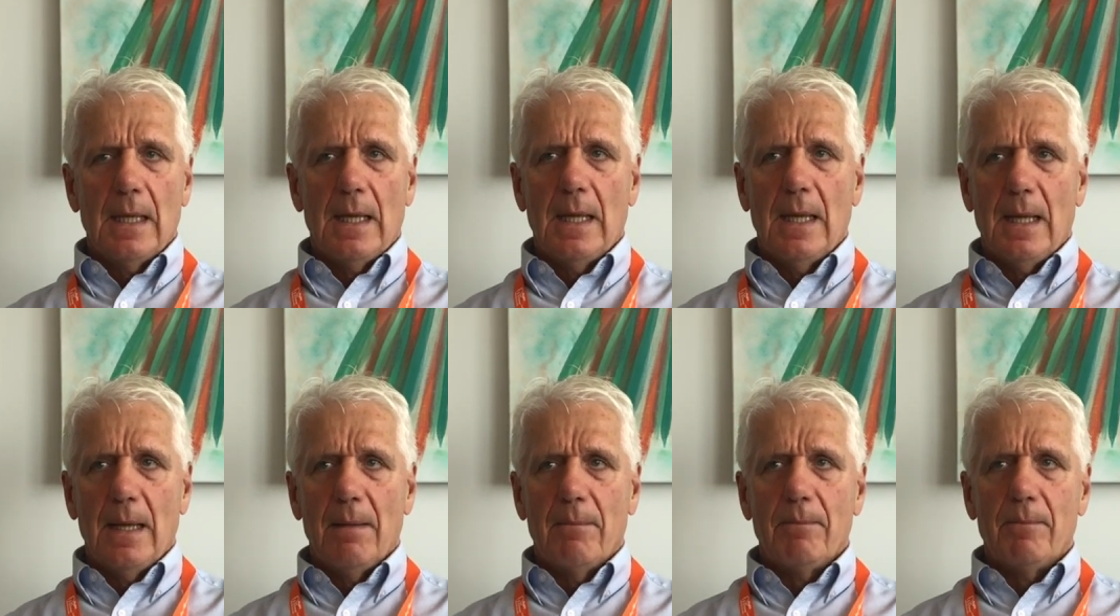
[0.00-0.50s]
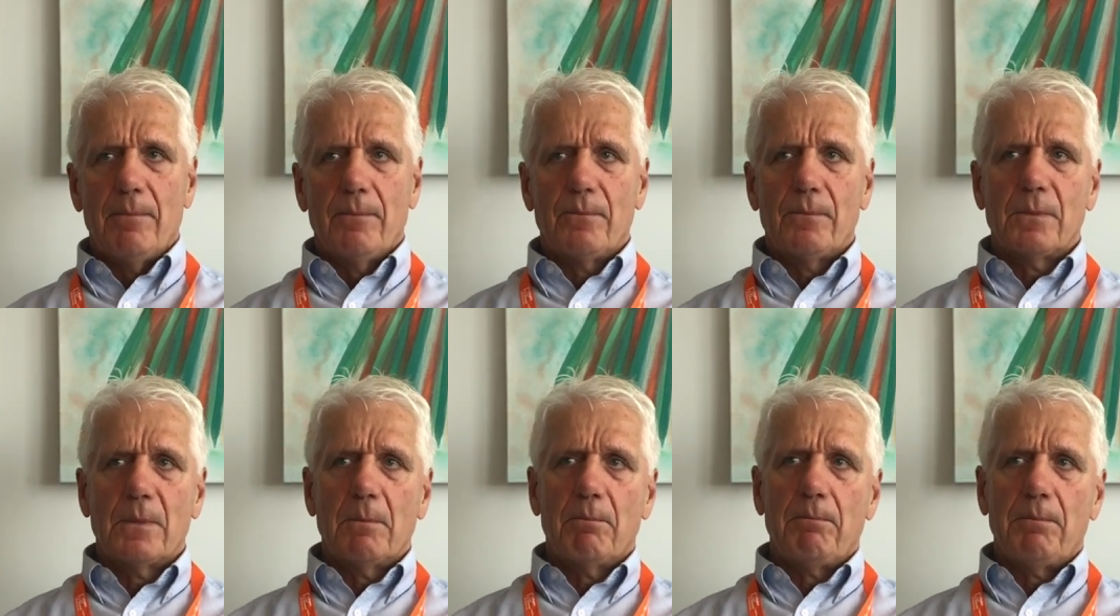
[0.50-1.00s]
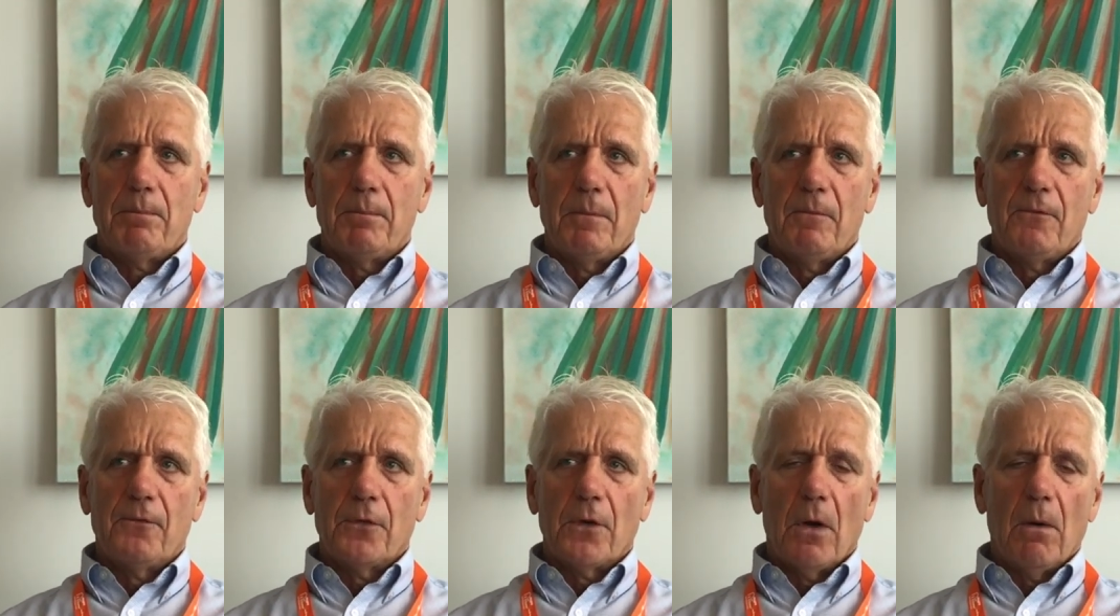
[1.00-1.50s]
um,
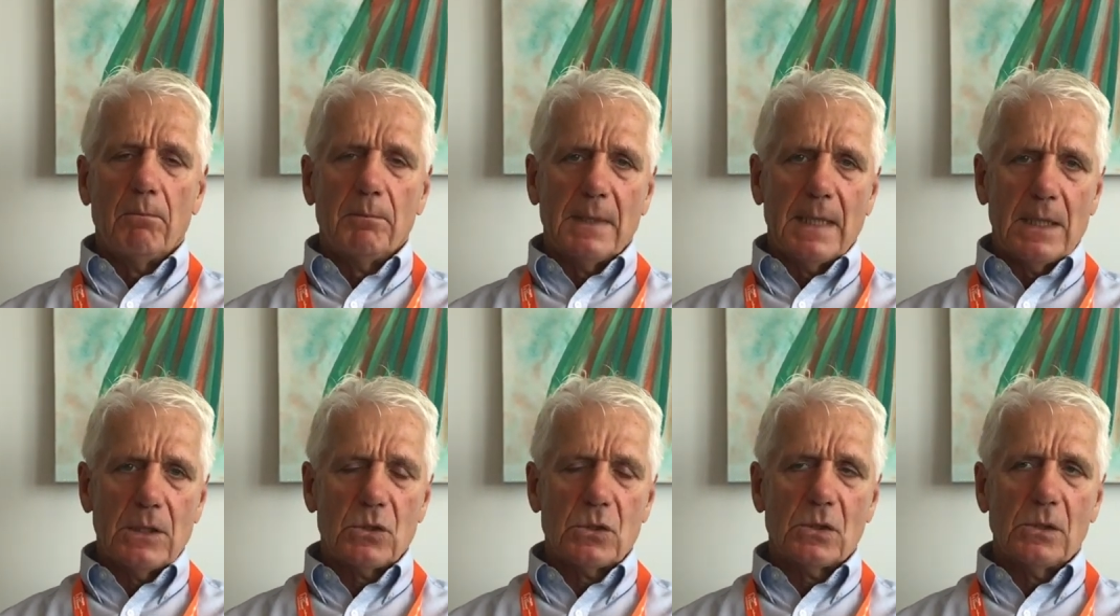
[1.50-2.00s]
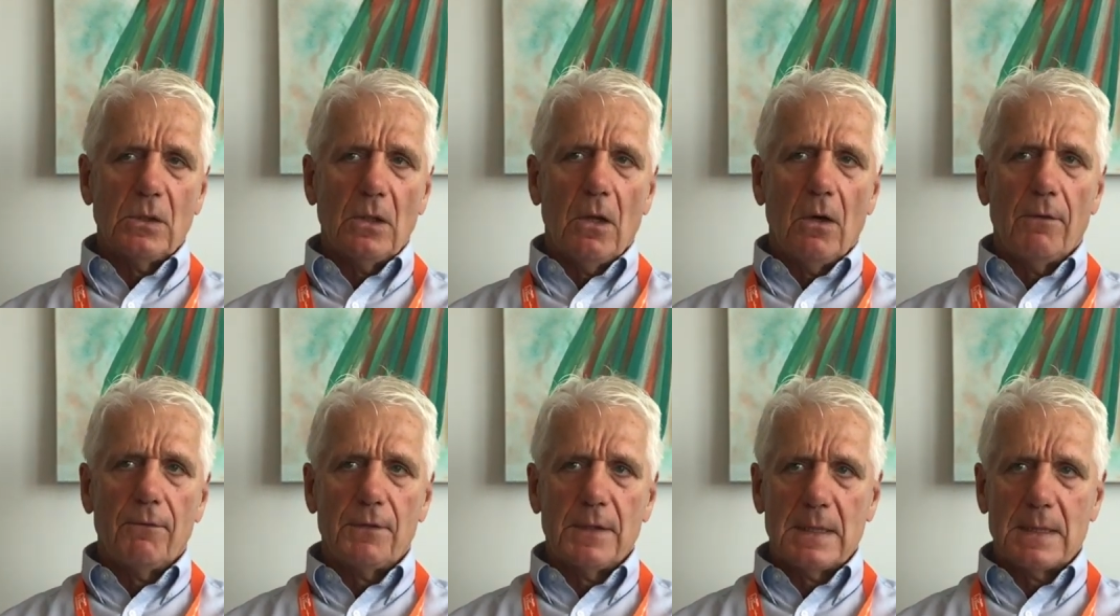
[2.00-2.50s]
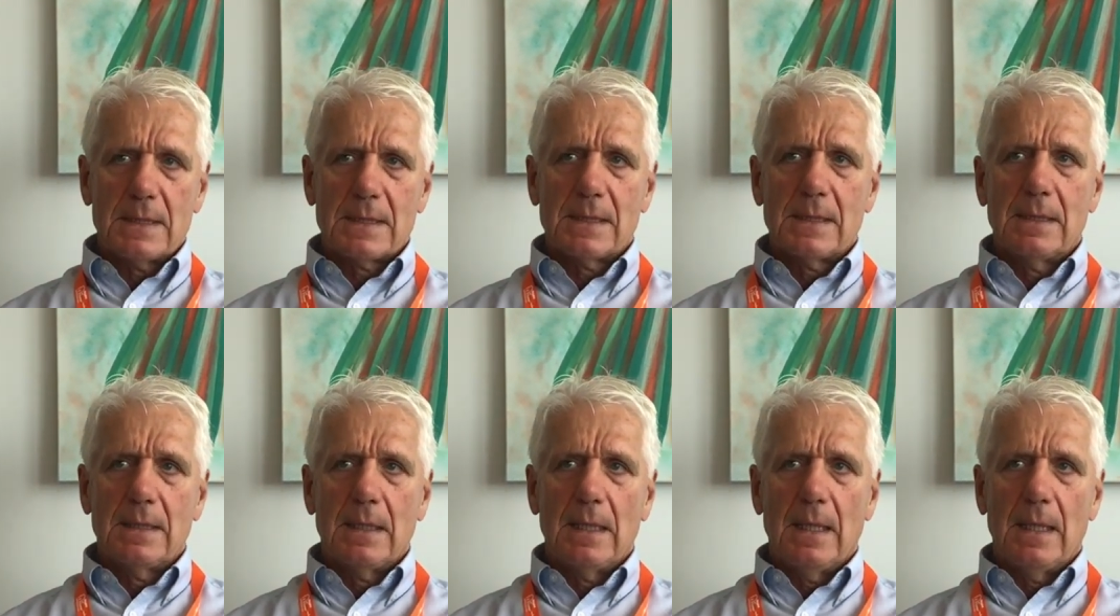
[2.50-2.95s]
from National Office.